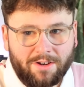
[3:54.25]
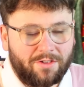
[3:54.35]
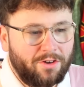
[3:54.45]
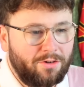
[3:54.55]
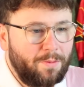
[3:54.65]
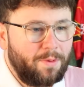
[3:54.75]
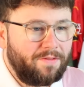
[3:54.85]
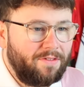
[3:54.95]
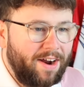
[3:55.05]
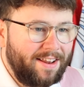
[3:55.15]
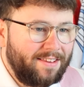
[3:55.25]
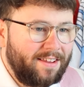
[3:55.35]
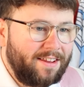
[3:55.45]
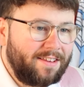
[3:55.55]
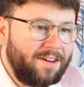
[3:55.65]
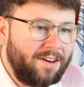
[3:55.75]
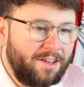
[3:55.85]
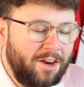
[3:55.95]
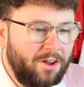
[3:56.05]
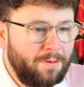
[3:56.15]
just a group of friends, and it's kind of, you know,